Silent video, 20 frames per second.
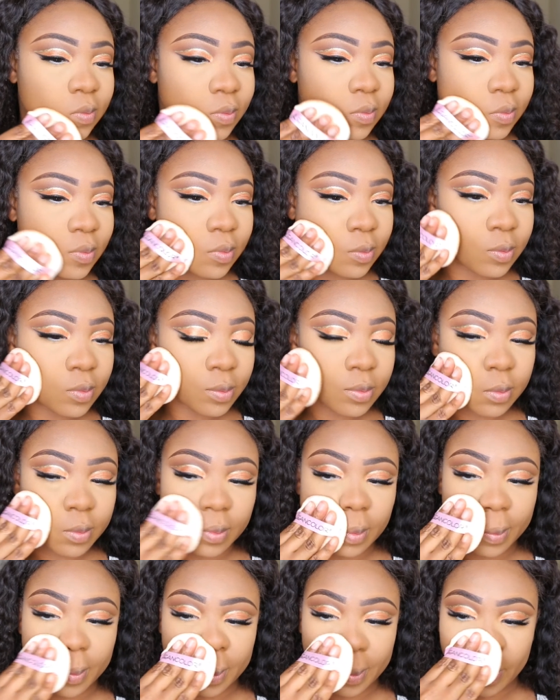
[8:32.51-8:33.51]

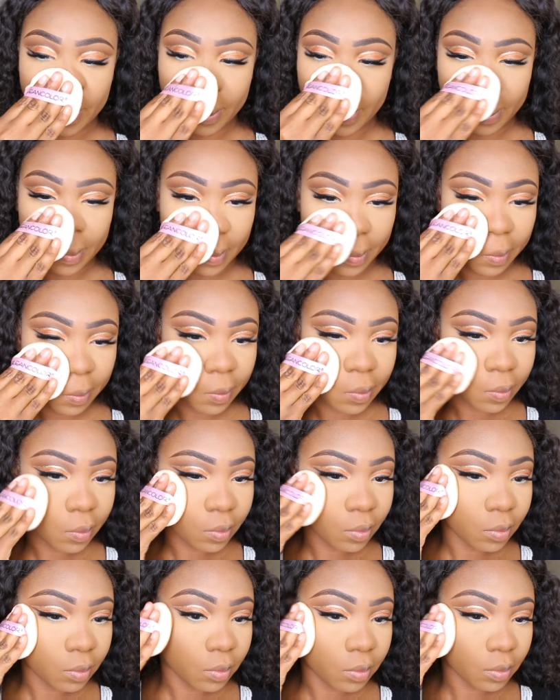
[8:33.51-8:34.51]

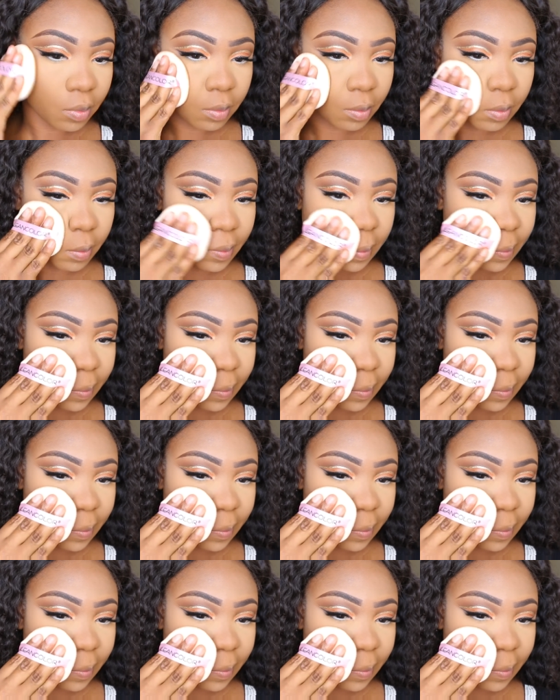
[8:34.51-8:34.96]
Nobody speaks.